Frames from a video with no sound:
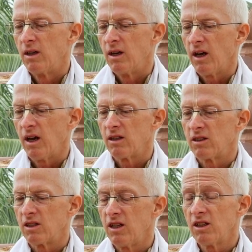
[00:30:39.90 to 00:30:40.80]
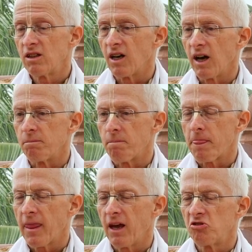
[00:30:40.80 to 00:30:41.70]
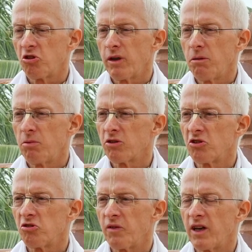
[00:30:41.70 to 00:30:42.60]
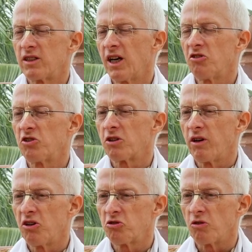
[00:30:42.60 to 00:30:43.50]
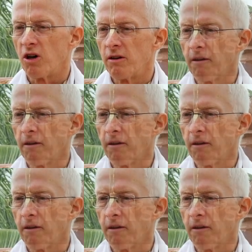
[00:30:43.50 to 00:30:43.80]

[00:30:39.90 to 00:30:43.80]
And he did that. And so he built this fantastic restaurant,